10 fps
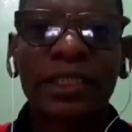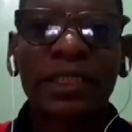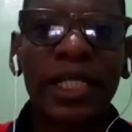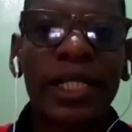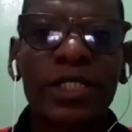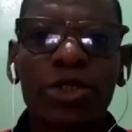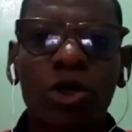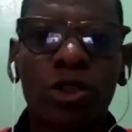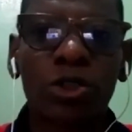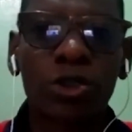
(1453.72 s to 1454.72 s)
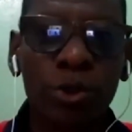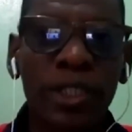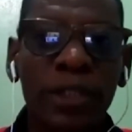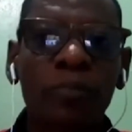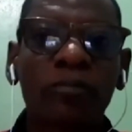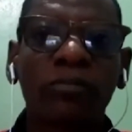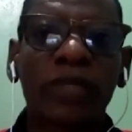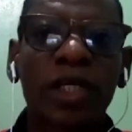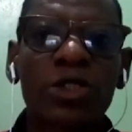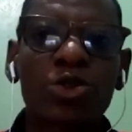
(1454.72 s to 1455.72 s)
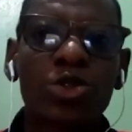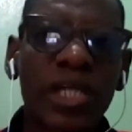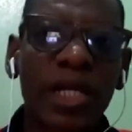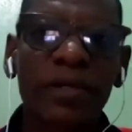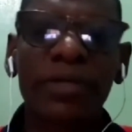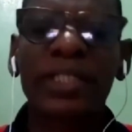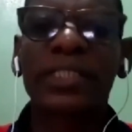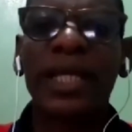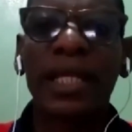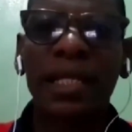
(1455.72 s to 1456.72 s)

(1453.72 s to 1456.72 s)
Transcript: change you're doing to generate a